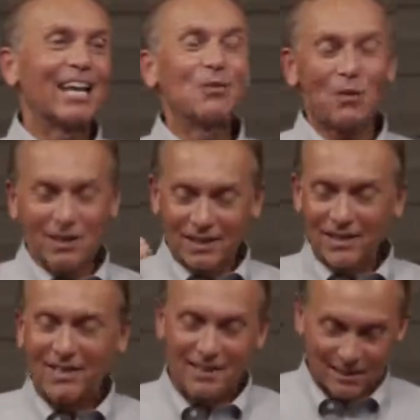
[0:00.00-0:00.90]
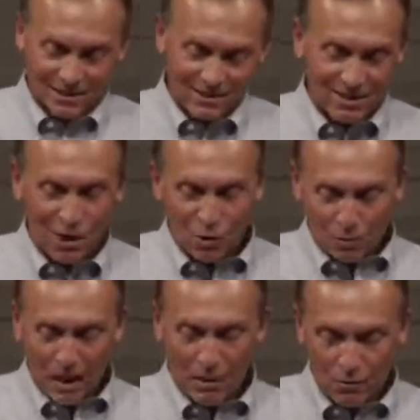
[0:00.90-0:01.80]
He really is
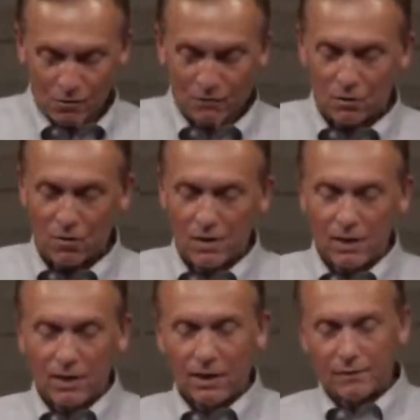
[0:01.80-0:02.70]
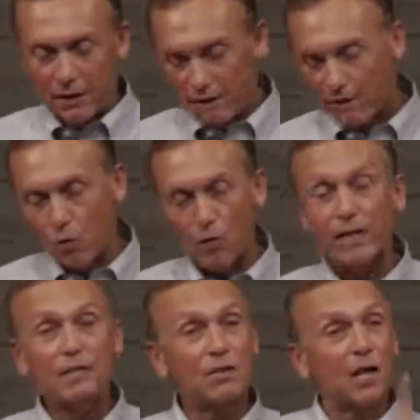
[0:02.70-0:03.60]
all powerful, and
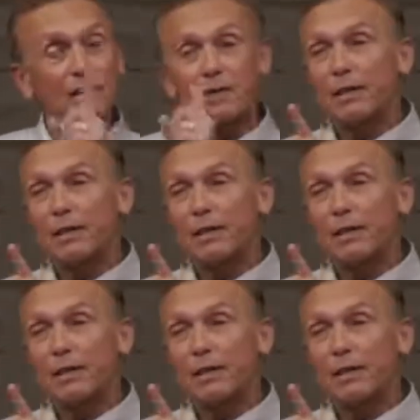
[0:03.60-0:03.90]
therefore he's